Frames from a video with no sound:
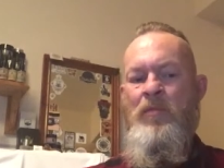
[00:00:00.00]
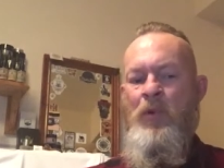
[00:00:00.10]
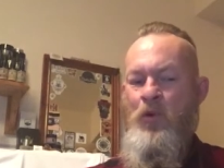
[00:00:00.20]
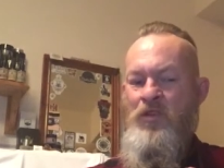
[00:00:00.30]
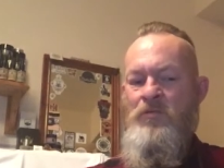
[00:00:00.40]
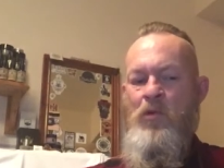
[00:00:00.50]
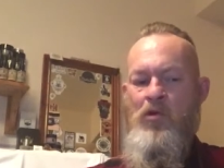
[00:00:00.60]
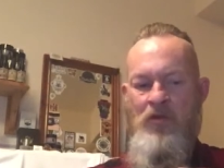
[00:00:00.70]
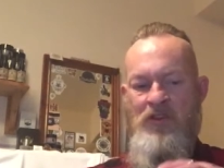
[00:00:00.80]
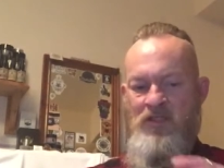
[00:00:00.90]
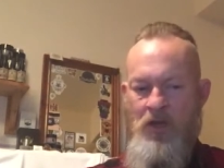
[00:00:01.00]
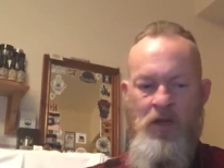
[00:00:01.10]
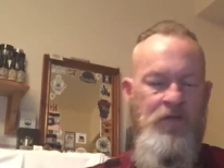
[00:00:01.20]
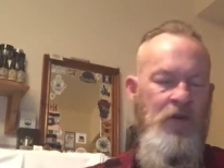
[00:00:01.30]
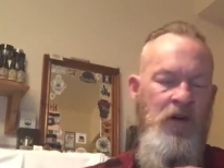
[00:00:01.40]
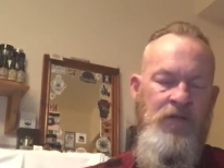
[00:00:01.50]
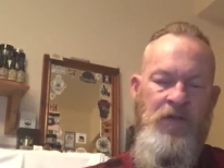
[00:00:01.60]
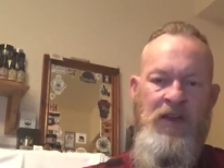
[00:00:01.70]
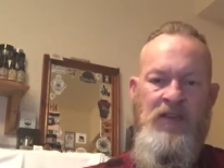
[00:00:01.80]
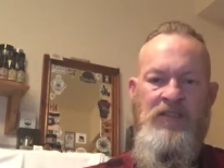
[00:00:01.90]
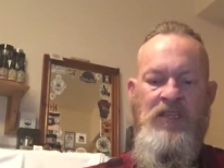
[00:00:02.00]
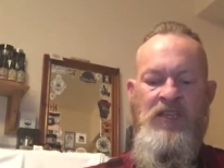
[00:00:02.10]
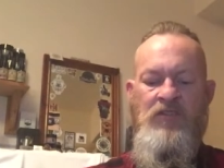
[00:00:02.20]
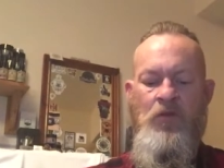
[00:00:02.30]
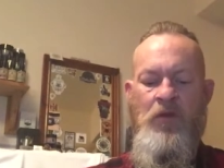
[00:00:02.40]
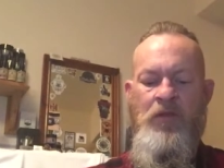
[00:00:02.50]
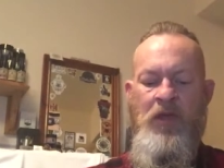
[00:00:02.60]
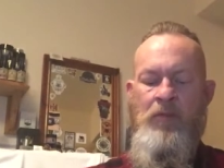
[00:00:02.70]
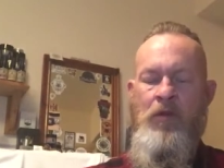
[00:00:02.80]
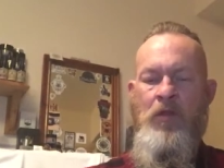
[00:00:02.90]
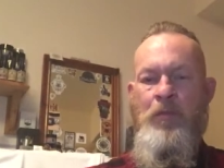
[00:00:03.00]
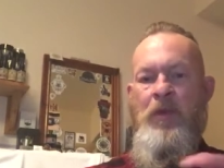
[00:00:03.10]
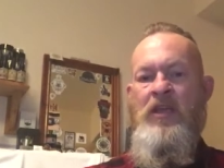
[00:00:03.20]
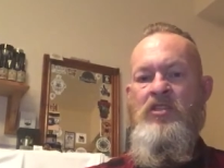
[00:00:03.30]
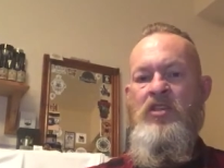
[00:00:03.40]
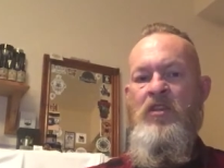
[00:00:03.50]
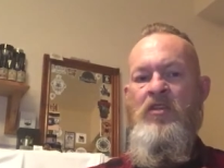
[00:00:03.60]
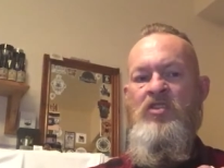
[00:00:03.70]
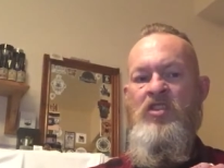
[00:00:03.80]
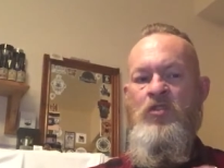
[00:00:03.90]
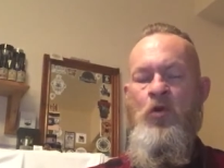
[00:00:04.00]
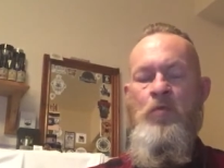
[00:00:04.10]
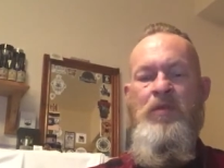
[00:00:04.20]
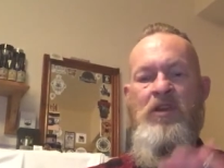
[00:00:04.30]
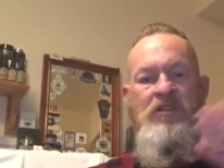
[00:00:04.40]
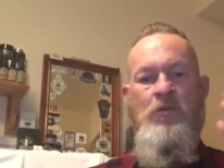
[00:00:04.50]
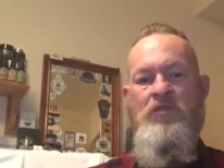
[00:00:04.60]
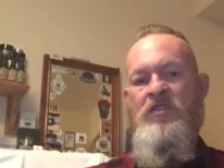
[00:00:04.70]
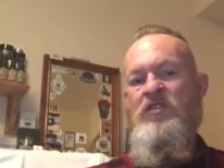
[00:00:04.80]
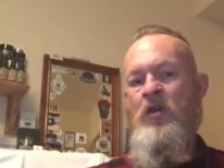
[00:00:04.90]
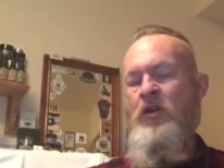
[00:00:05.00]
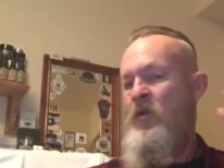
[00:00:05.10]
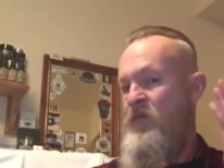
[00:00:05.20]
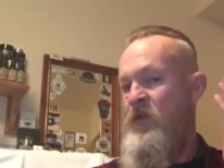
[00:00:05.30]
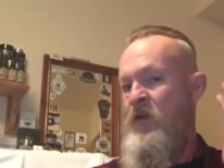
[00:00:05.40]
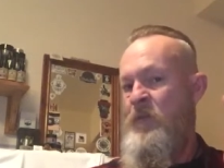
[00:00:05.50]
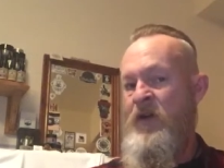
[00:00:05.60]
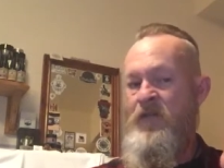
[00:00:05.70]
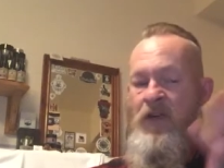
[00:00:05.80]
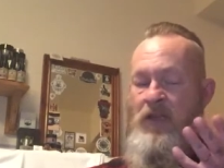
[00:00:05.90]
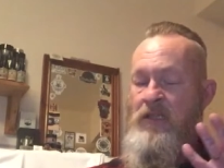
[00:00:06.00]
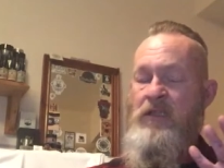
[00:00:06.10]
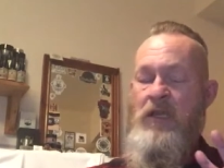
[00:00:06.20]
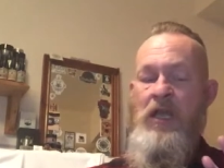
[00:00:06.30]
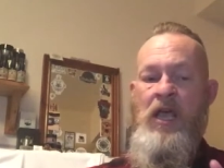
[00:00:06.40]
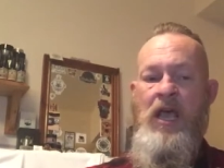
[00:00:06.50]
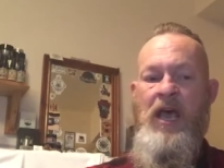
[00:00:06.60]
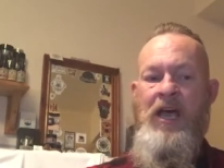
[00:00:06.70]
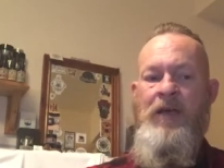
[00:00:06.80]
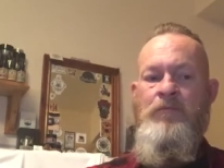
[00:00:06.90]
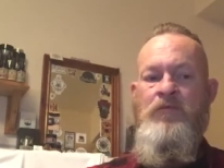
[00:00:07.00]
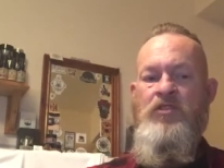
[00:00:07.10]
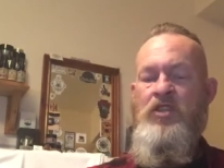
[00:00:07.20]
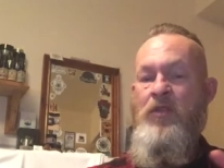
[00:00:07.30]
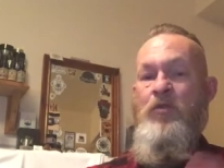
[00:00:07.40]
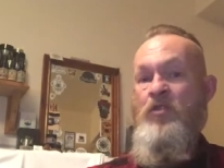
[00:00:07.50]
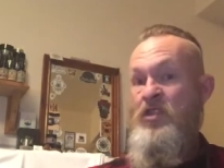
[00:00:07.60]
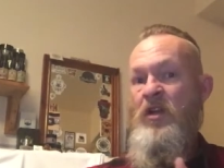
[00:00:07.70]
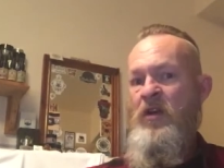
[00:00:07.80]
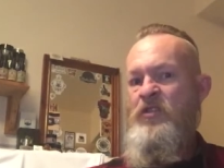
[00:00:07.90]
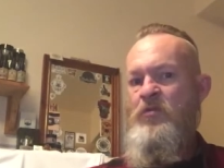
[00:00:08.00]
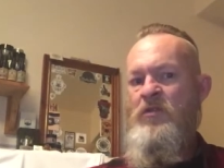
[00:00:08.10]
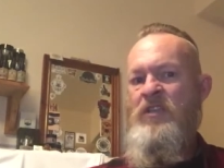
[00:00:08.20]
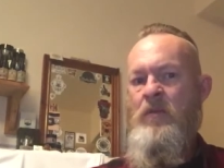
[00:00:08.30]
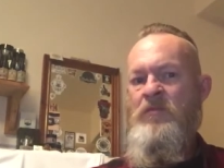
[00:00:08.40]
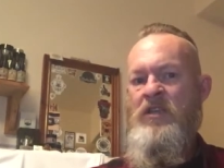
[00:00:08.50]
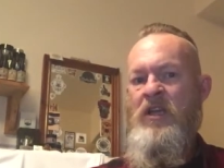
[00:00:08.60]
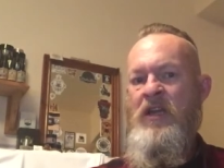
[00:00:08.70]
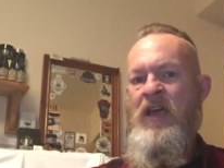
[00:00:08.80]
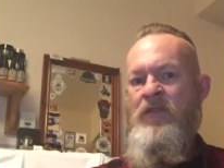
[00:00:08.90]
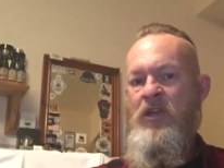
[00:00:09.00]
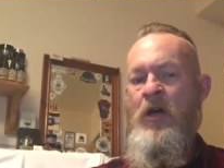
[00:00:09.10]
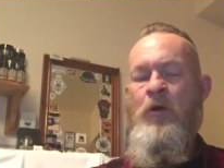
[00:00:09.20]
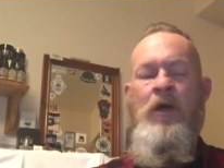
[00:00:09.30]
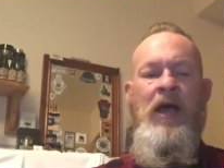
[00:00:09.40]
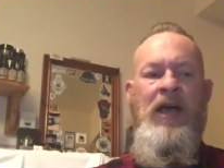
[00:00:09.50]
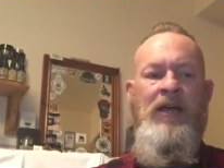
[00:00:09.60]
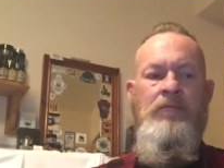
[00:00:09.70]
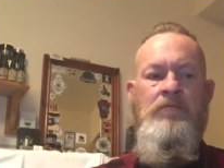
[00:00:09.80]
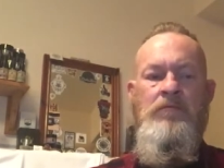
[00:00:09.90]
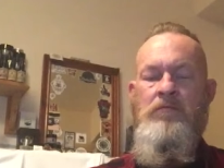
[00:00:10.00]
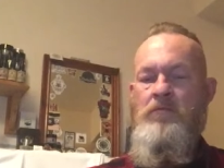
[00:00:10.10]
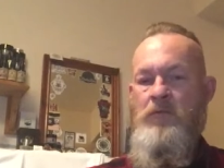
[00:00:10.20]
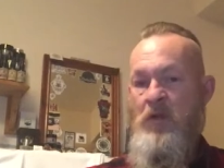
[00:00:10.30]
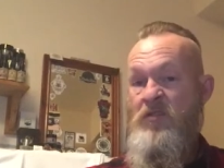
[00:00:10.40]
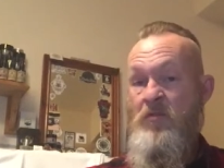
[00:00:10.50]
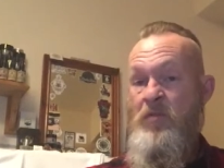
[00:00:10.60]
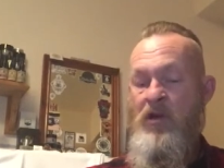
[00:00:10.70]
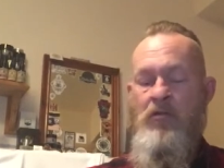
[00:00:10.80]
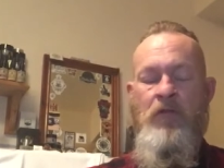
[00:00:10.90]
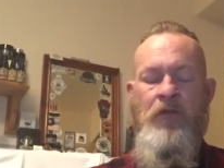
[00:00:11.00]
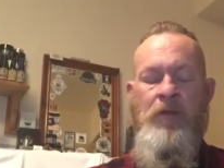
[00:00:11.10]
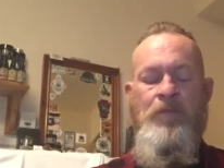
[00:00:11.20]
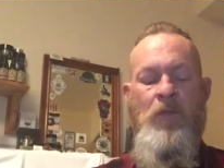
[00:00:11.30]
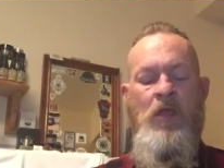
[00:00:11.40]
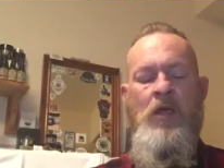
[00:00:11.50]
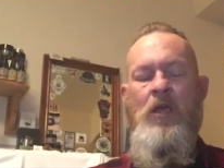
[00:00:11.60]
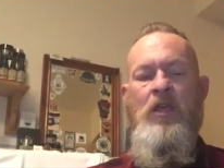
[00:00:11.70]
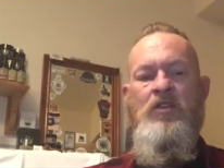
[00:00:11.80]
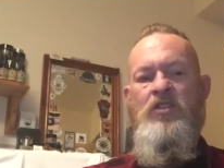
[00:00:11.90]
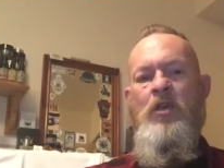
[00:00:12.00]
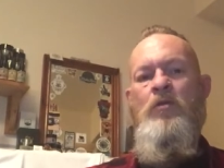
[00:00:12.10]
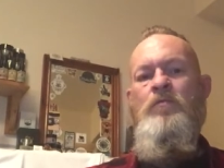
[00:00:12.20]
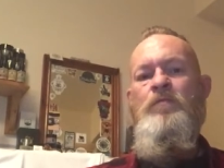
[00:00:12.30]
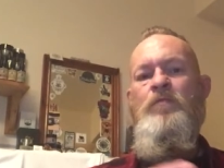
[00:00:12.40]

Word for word: borders more on the sci-fi fantasy sort of thing. But the picture that she saw, because it was a side-on view of my face, um, she thought she'd like to attempt it and have a go at doing some pyrography. So